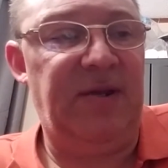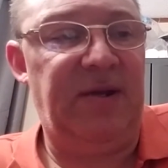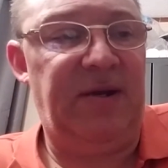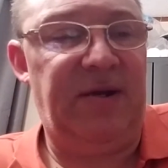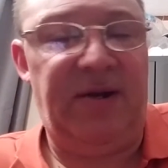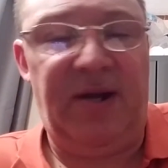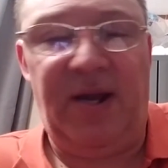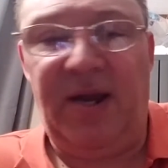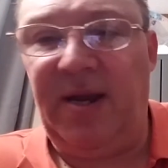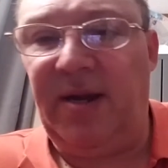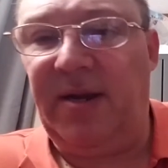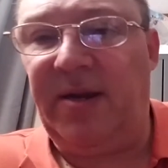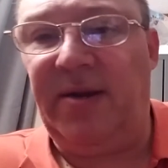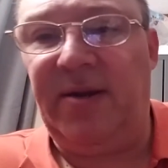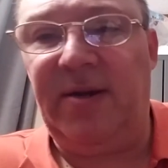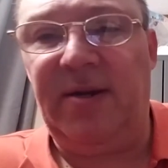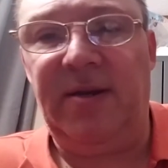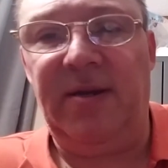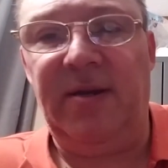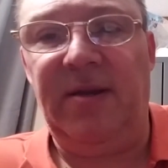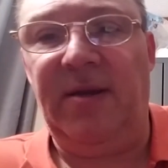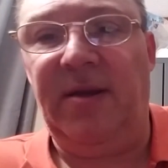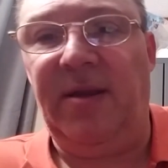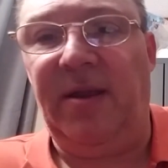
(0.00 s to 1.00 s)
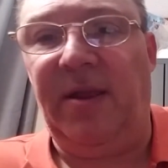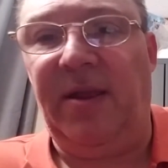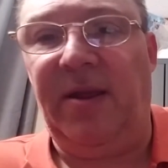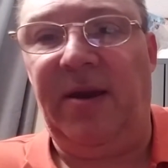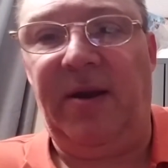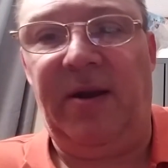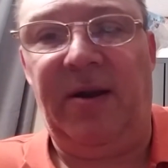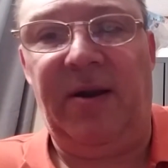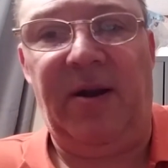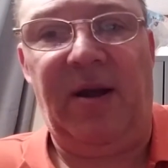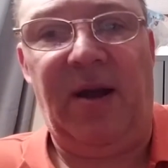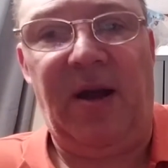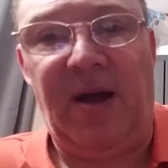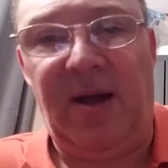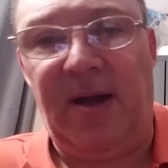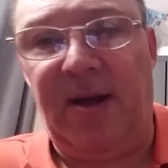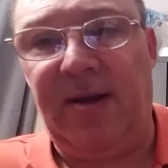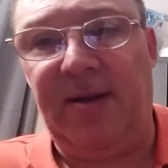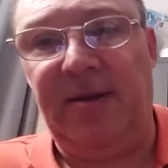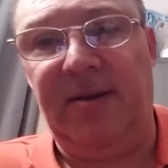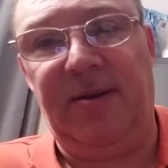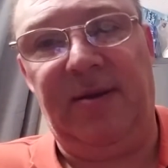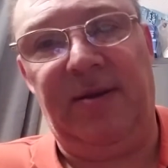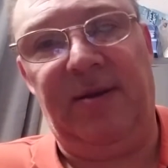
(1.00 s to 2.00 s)
accurate, they're
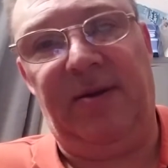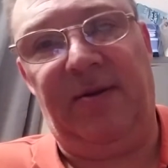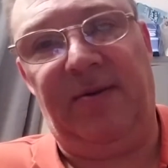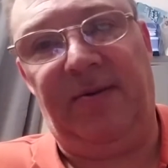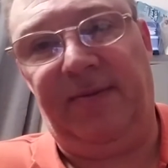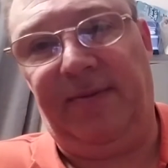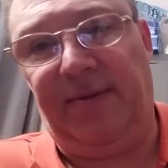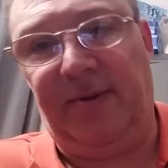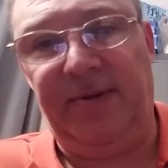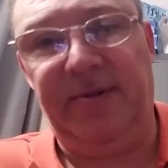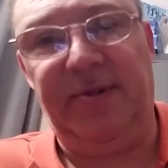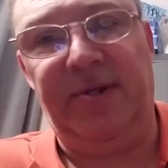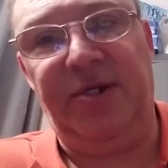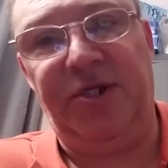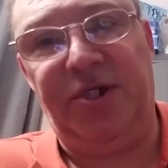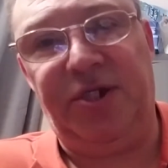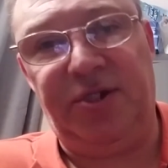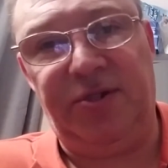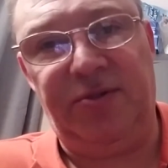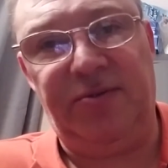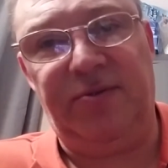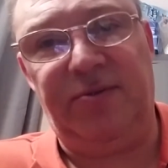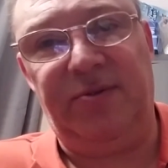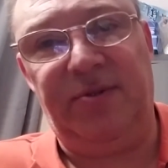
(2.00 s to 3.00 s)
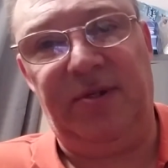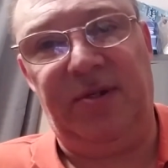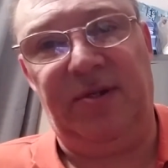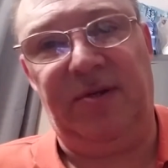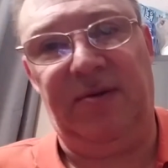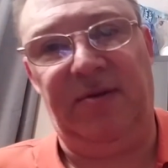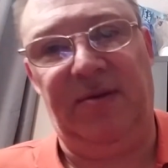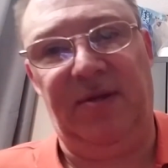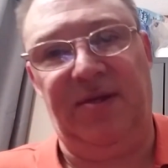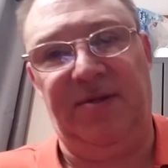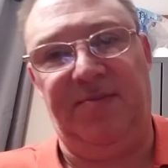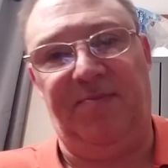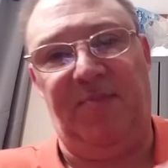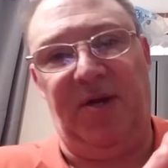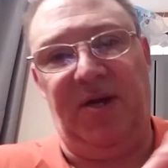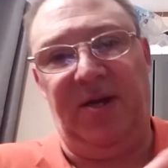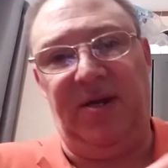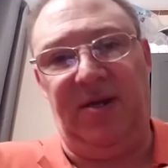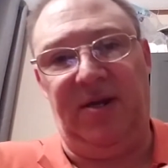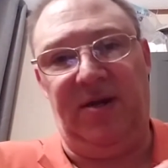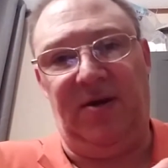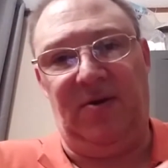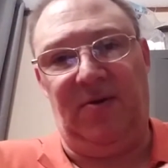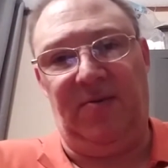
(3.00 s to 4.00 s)
hot, they're fun to shoot,
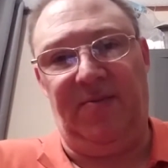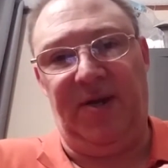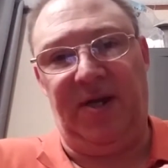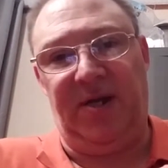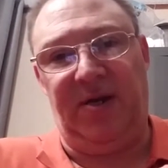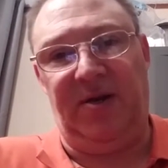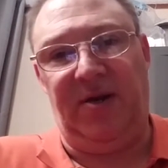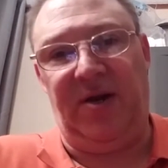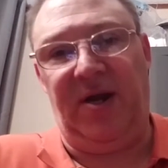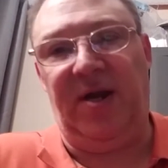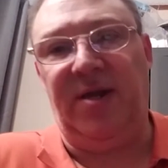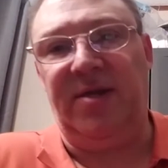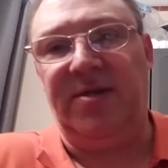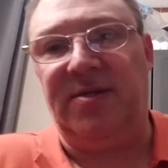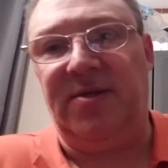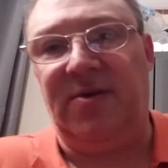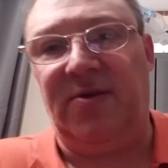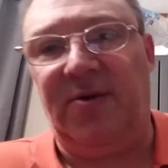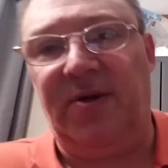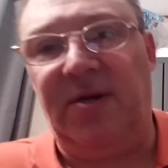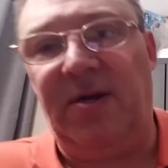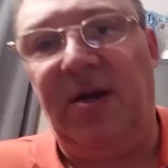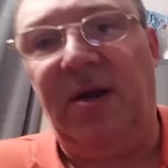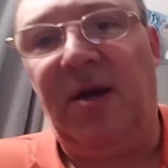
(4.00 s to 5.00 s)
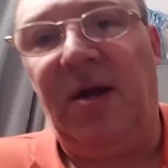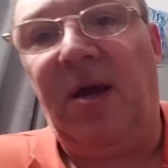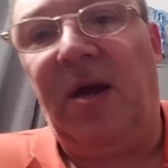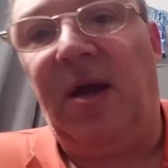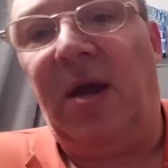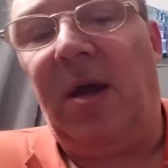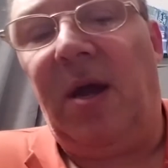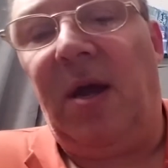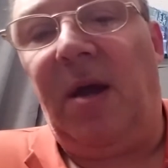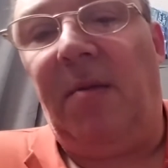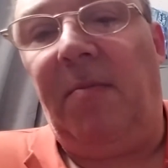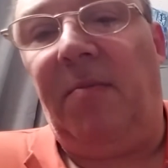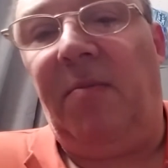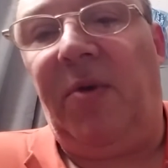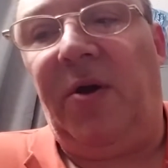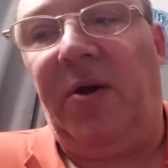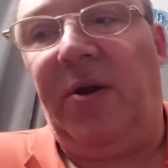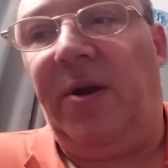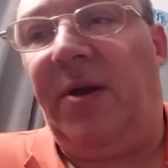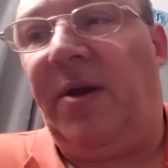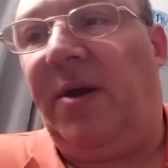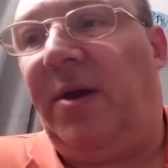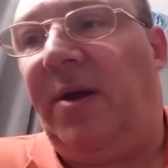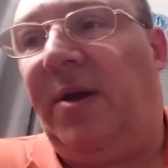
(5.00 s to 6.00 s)
despite, you know, making your hands sore.
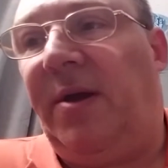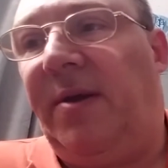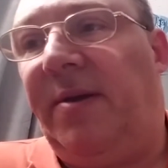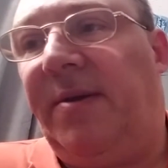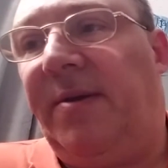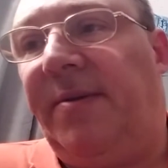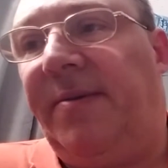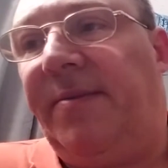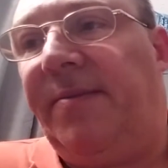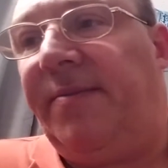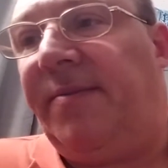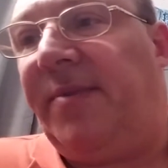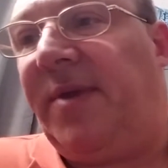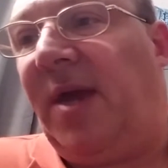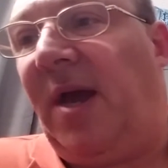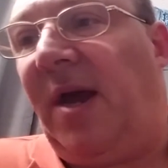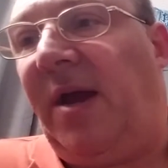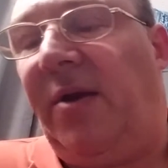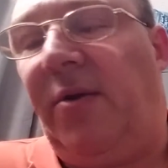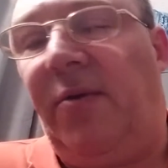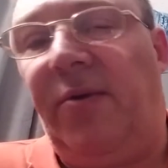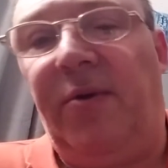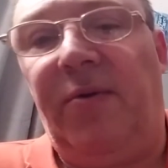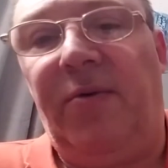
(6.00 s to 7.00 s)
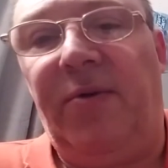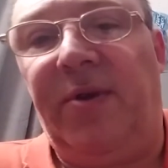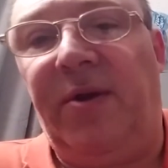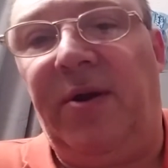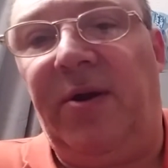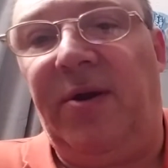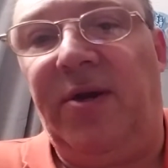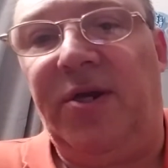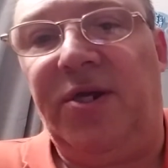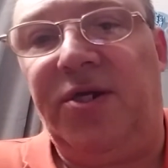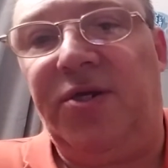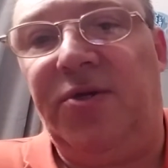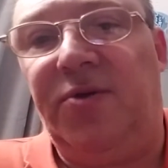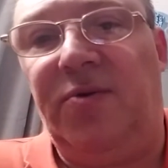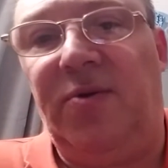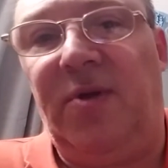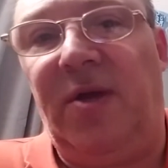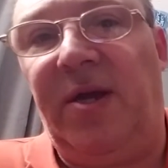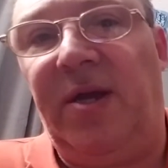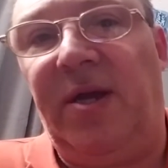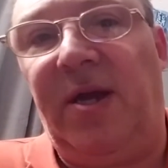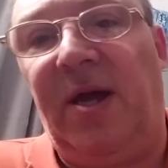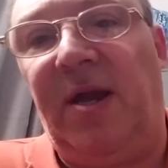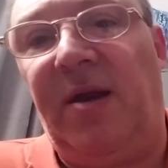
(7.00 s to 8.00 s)
But I don't know what they're going to shoot
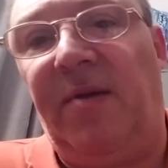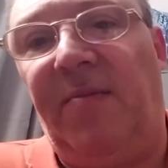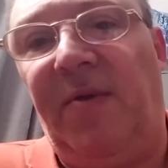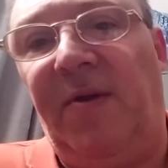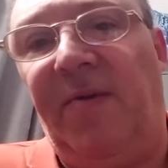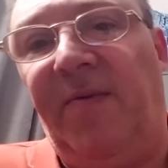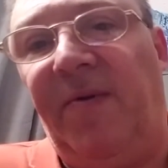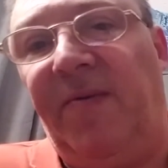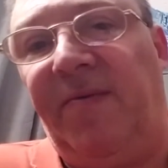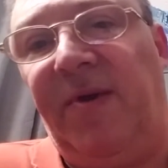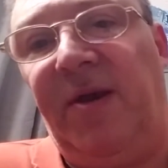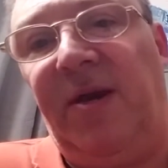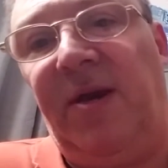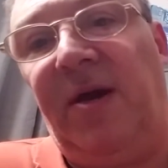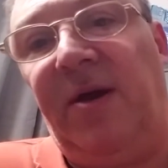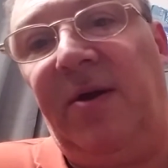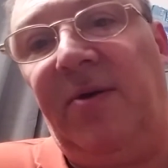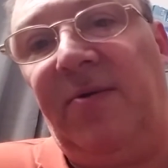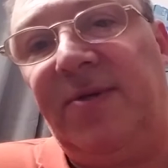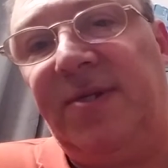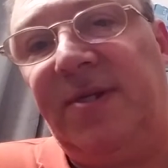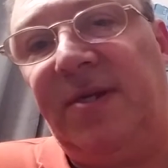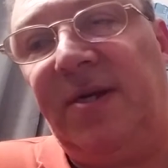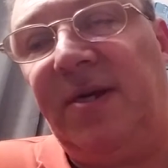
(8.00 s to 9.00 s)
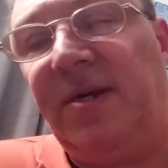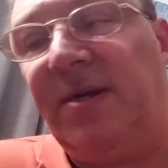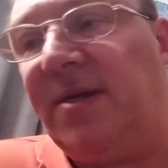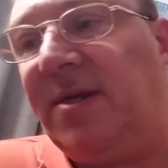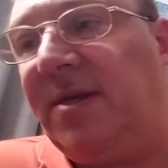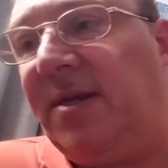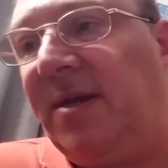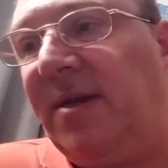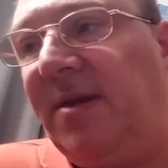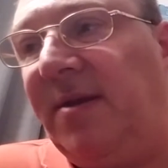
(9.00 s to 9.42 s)
like out of my 5906.